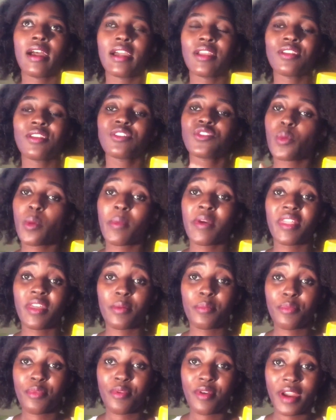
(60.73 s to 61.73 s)
I don't
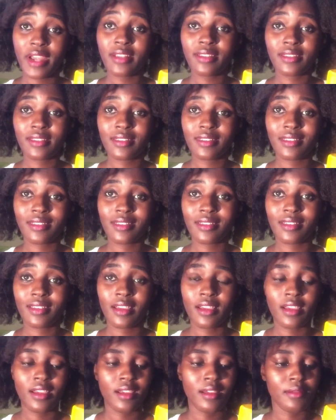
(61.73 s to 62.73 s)
remember the price,
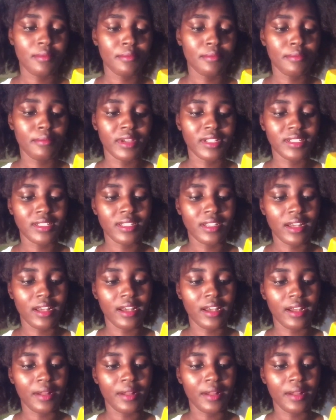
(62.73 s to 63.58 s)
but